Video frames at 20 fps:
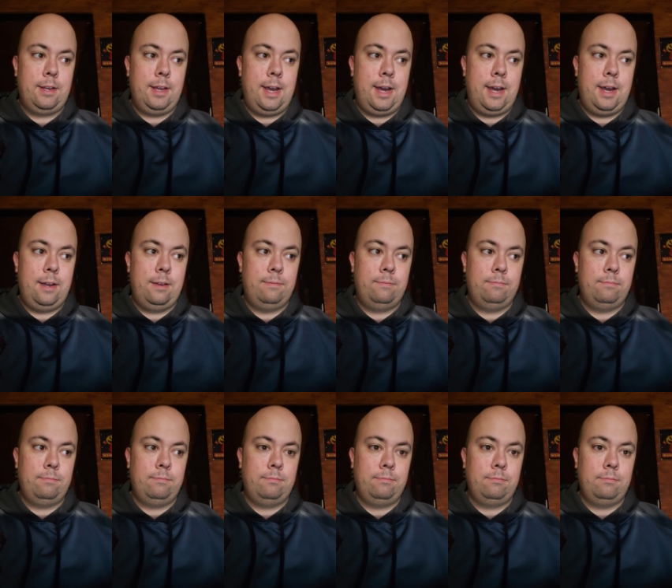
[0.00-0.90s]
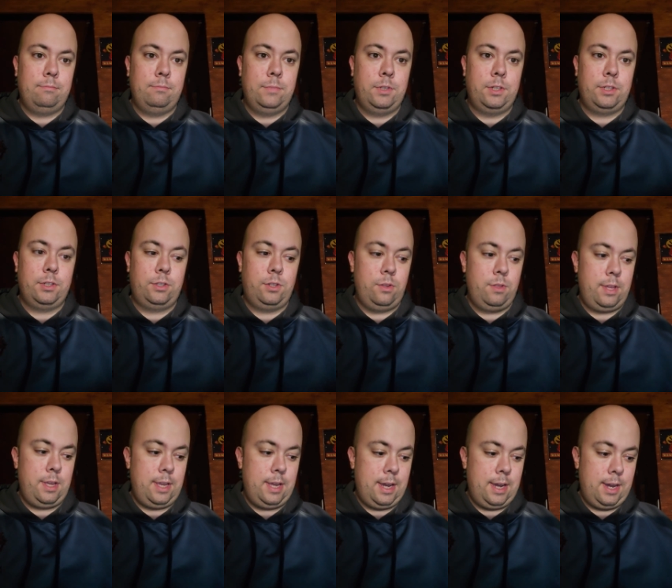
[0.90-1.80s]
We'll just do
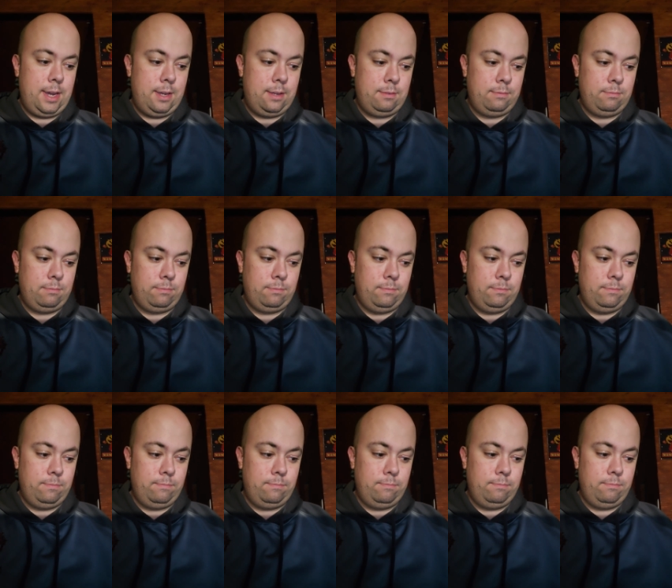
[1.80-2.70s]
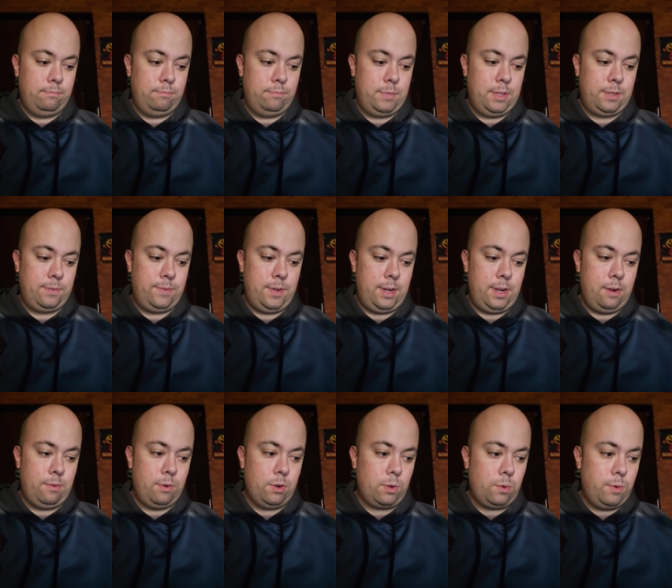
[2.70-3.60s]
the this video
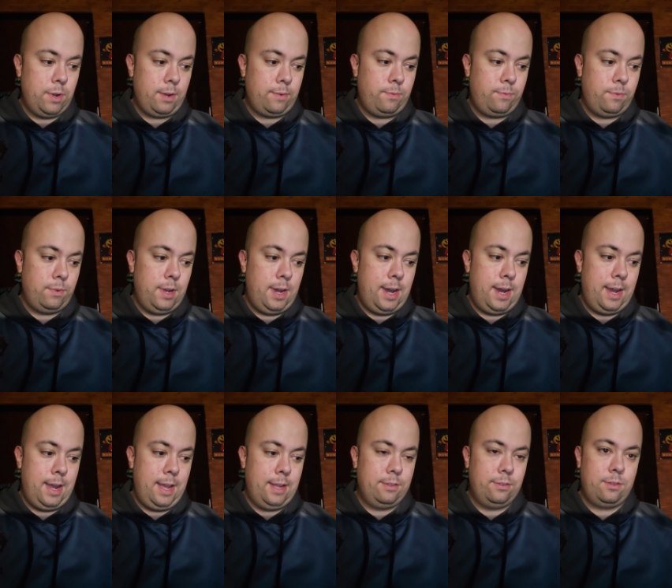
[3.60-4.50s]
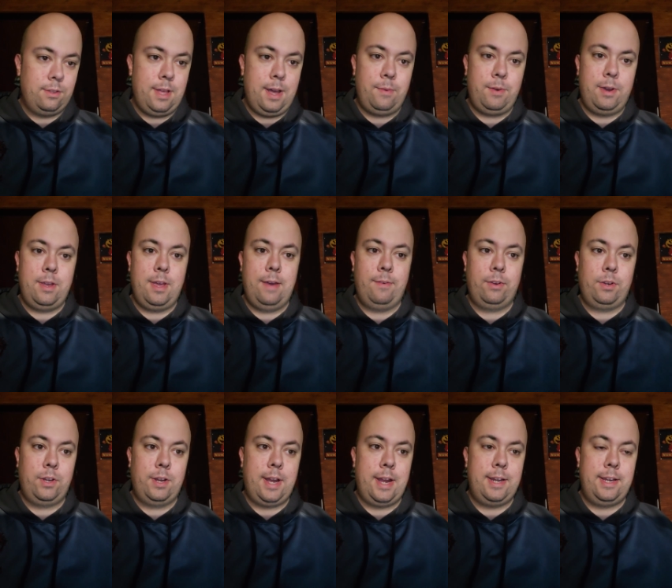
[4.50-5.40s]
real quick, and so that way you have a
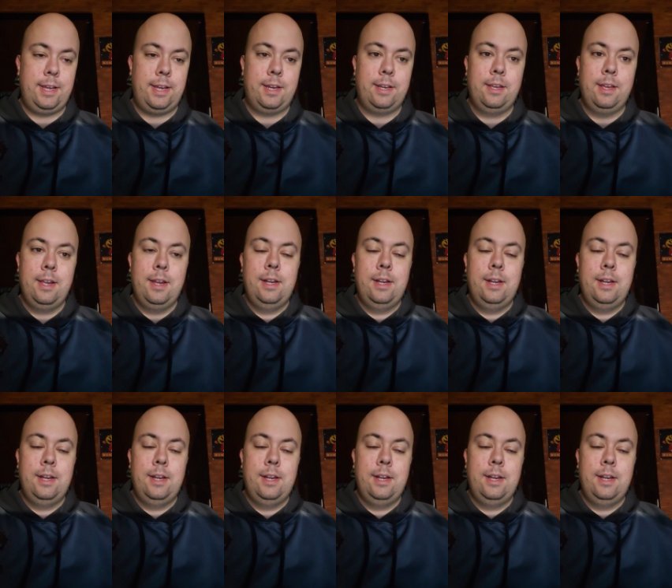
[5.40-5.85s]
good idea.